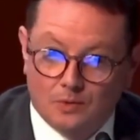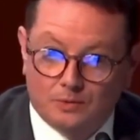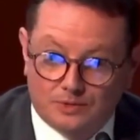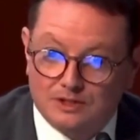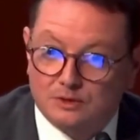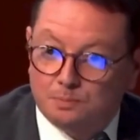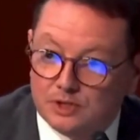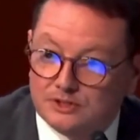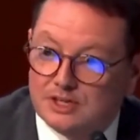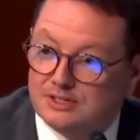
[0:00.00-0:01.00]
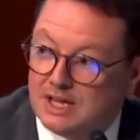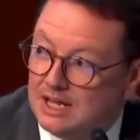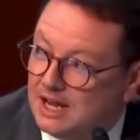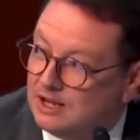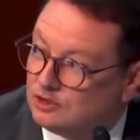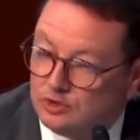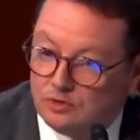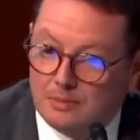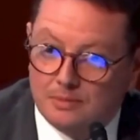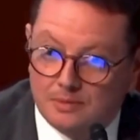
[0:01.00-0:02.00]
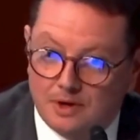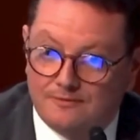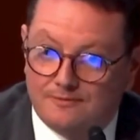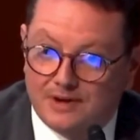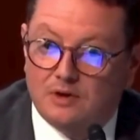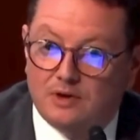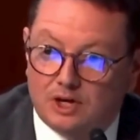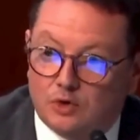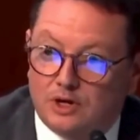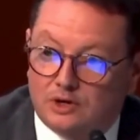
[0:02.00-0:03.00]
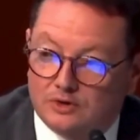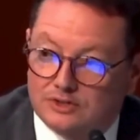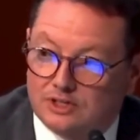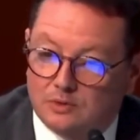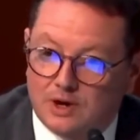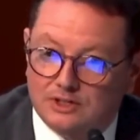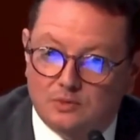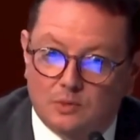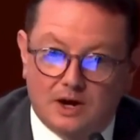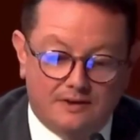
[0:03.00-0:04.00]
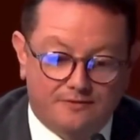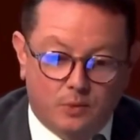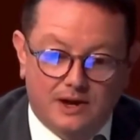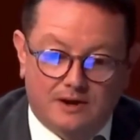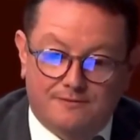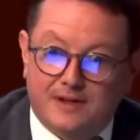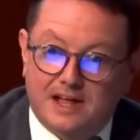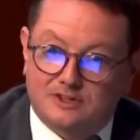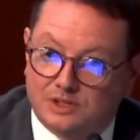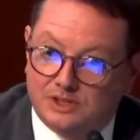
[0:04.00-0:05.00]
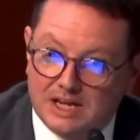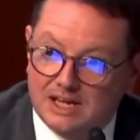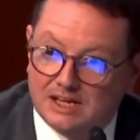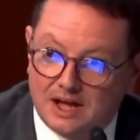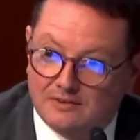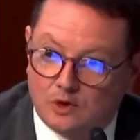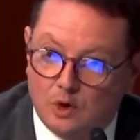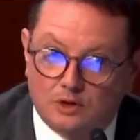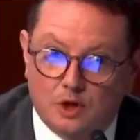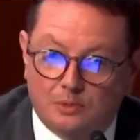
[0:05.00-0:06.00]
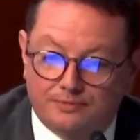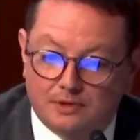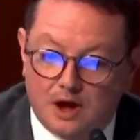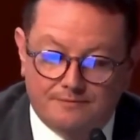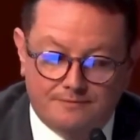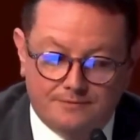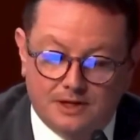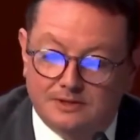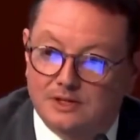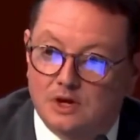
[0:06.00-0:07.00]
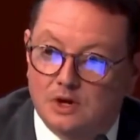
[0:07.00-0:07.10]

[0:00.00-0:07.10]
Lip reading: This puts us in a very critical situation where if we are faced with any kind of global conflict,